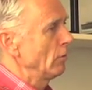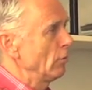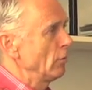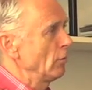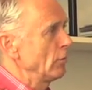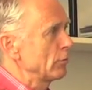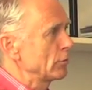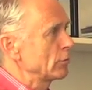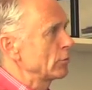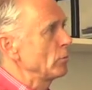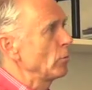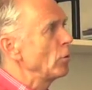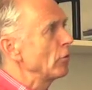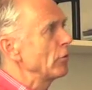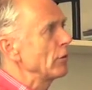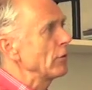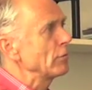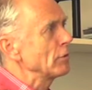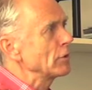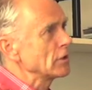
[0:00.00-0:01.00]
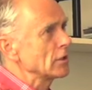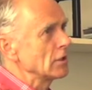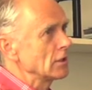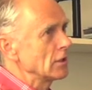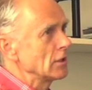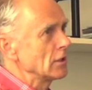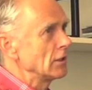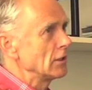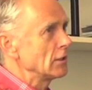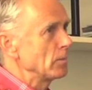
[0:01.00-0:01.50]
of small differences
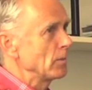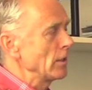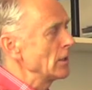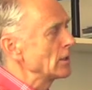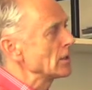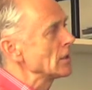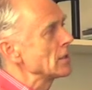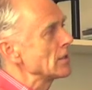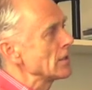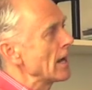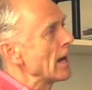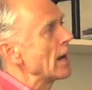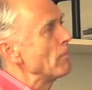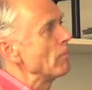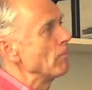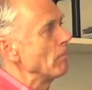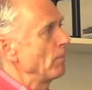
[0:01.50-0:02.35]
in space and time.